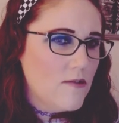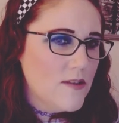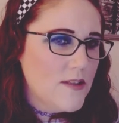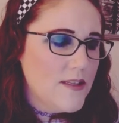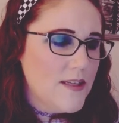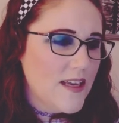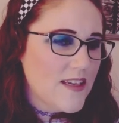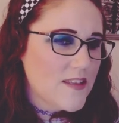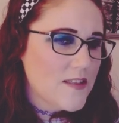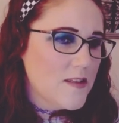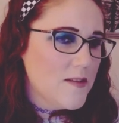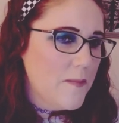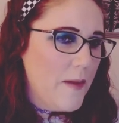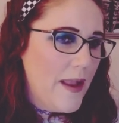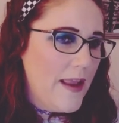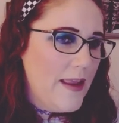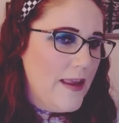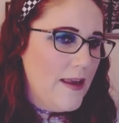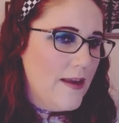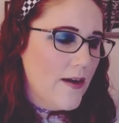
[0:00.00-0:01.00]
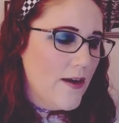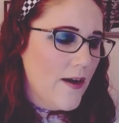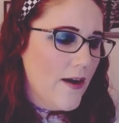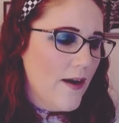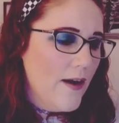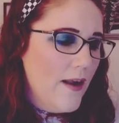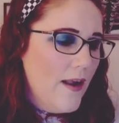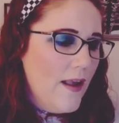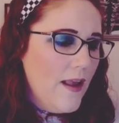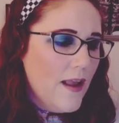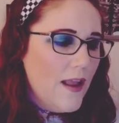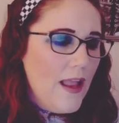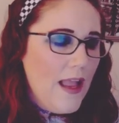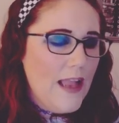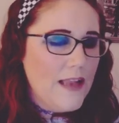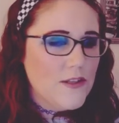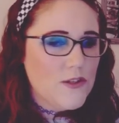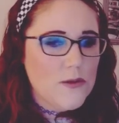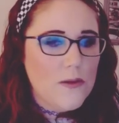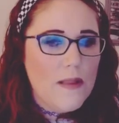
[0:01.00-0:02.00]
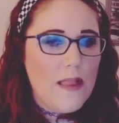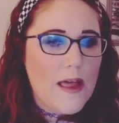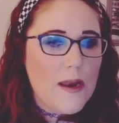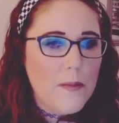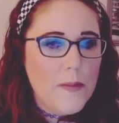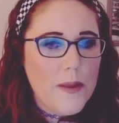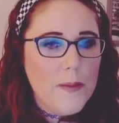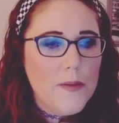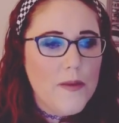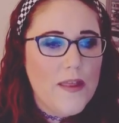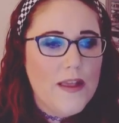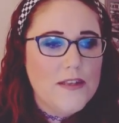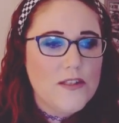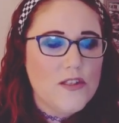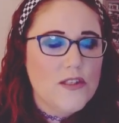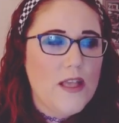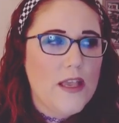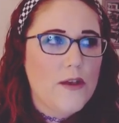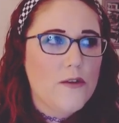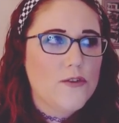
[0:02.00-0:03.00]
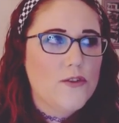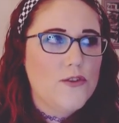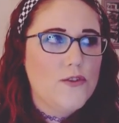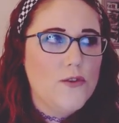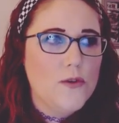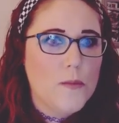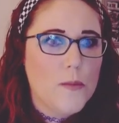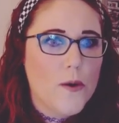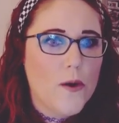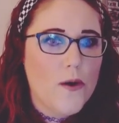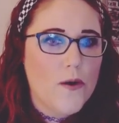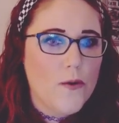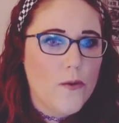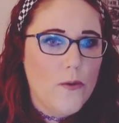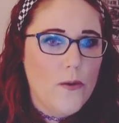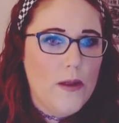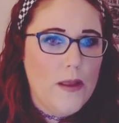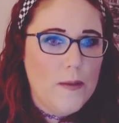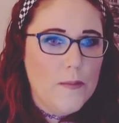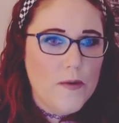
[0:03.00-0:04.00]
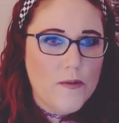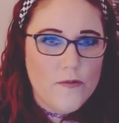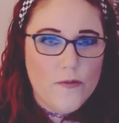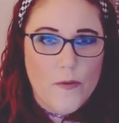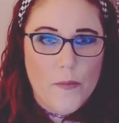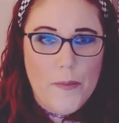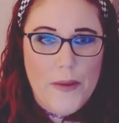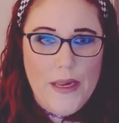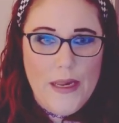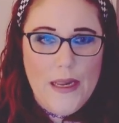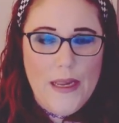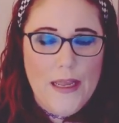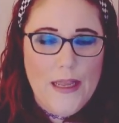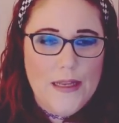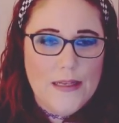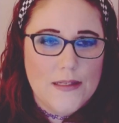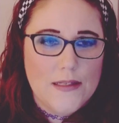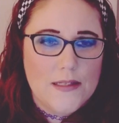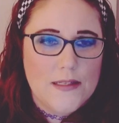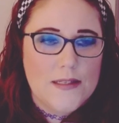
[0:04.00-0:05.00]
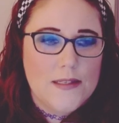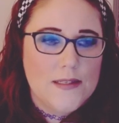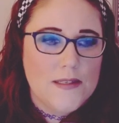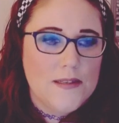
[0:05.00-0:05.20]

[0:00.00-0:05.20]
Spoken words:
next to my ear. And to a lot of people that's like super annoying, but for me it